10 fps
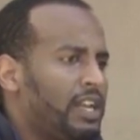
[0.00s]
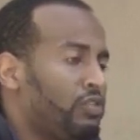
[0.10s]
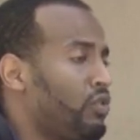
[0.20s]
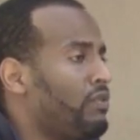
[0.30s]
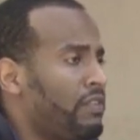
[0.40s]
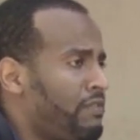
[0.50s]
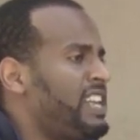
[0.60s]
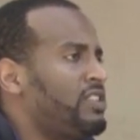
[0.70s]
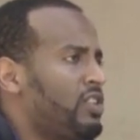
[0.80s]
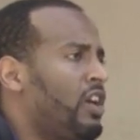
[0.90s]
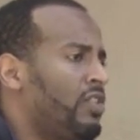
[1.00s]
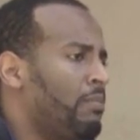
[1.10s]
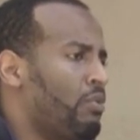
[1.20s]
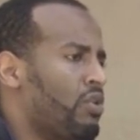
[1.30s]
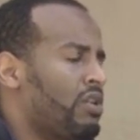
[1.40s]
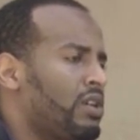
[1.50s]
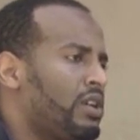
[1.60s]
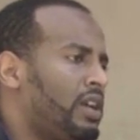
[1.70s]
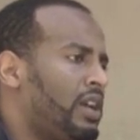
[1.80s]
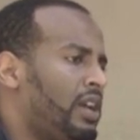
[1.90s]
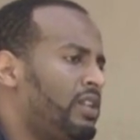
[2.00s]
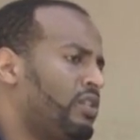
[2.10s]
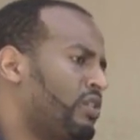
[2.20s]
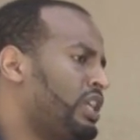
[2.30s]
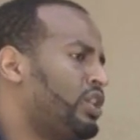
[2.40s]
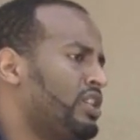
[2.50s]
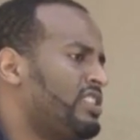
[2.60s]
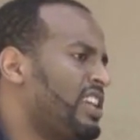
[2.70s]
sort of events on the border. The Eritreans